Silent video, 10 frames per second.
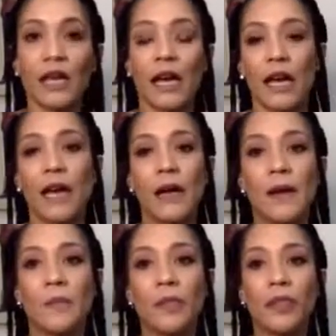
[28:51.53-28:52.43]

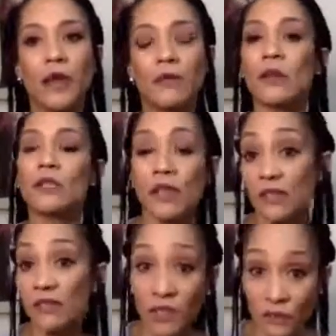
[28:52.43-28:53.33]
when I was going
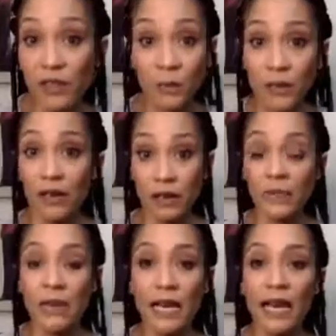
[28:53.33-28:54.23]
through a difficult period in
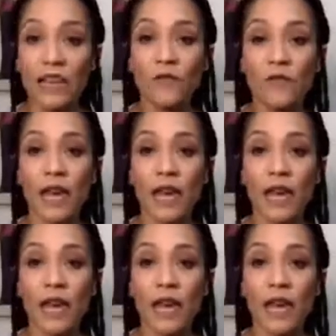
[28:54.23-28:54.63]
my life,